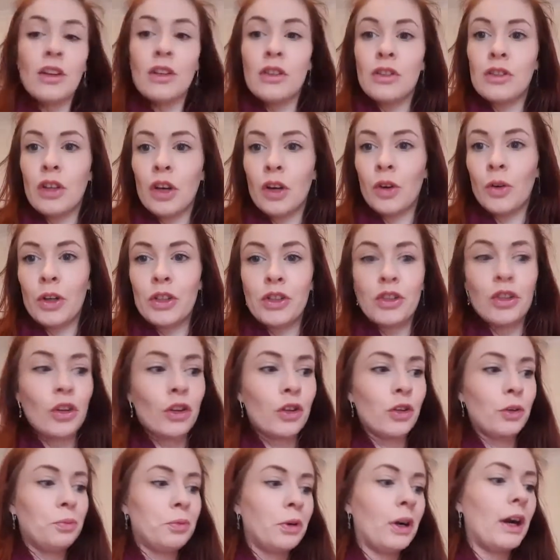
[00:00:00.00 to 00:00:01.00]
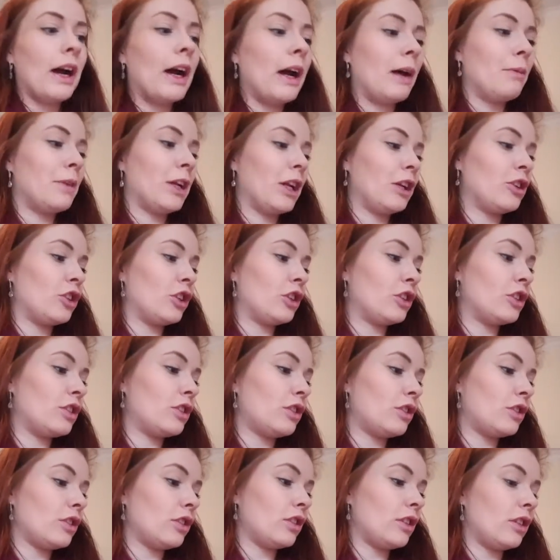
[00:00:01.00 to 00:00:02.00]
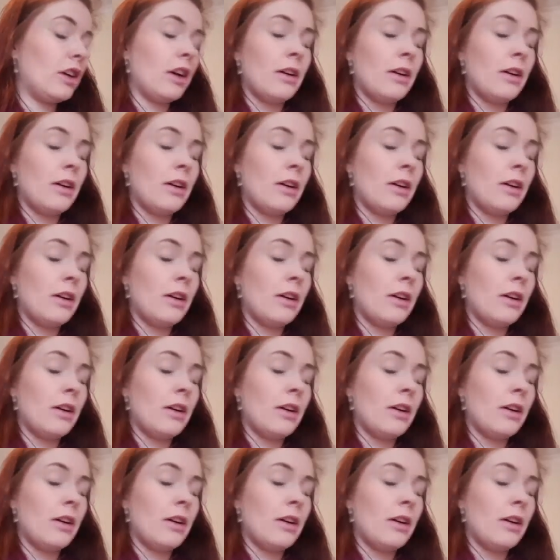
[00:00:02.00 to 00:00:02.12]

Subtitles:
So I took the pram, and I just